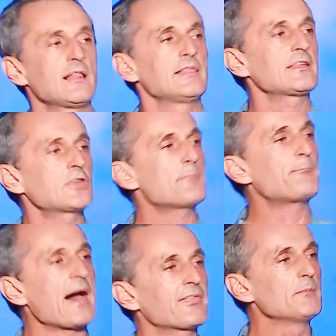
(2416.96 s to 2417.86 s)
Let your
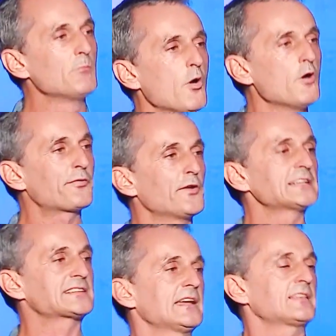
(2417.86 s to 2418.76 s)
body move
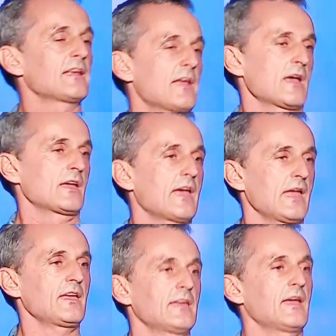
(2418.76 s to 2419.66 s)
with
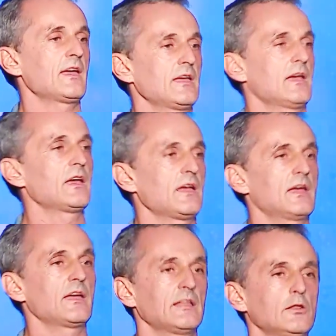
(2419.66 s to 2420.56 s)

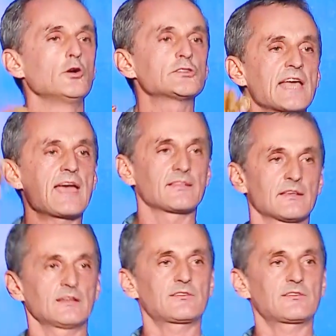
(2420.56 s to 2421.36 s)
it. Loosen.